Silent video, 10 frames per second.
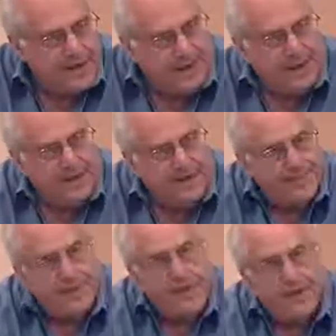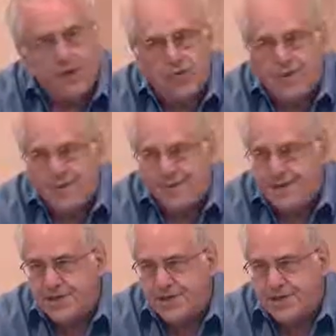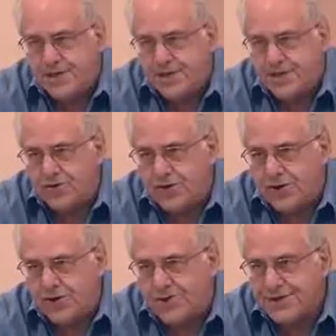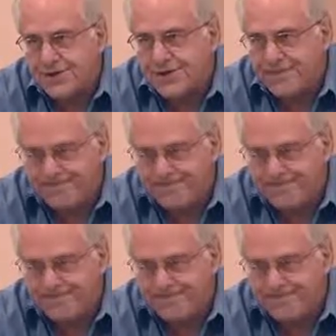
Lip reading: and hold them dear in your hearts.